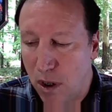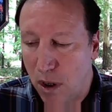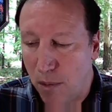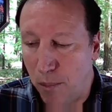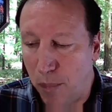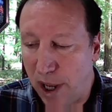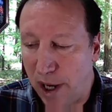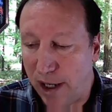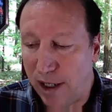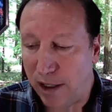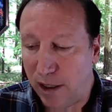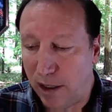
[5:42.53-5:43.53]
But
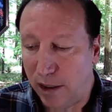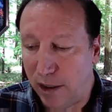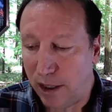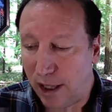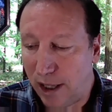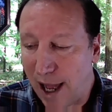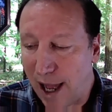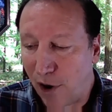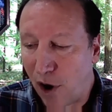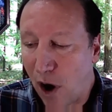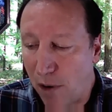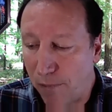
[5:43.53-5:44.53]
in the
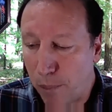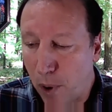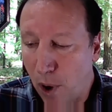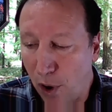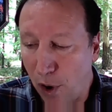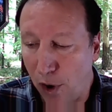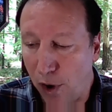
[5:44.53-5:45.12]
latter part